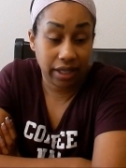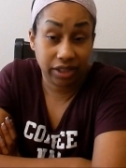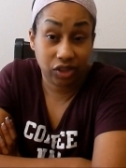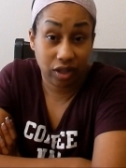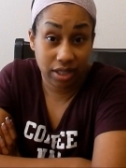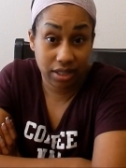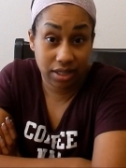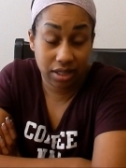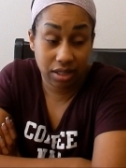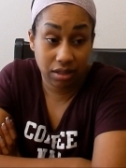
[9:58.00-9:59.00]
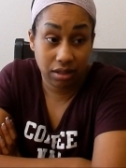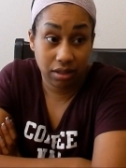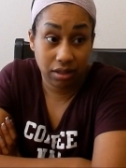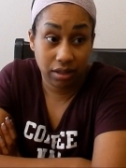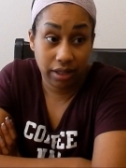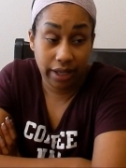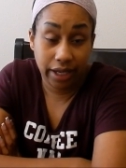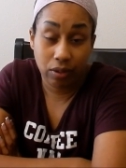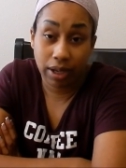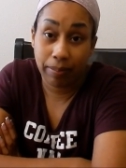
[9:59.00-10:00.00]
get dressed,
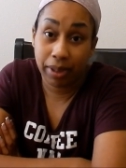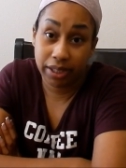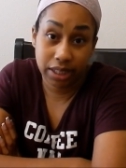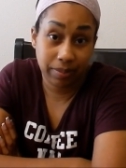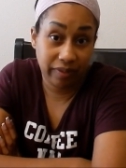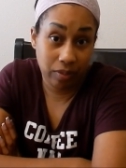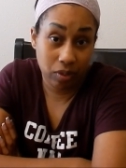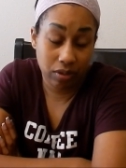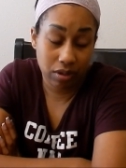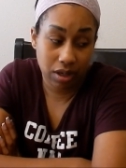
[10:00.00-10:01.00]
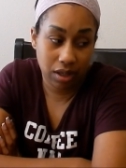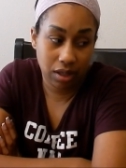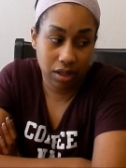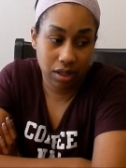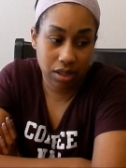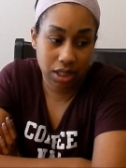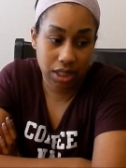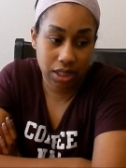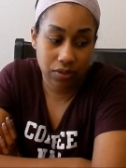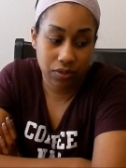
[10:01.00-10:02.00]
and go get my husband from work.
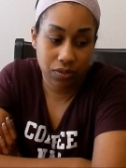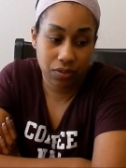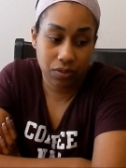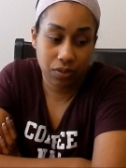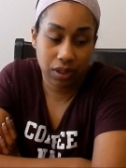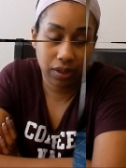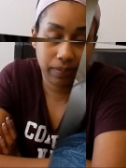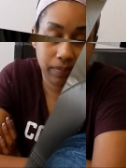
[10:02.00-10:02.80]
So,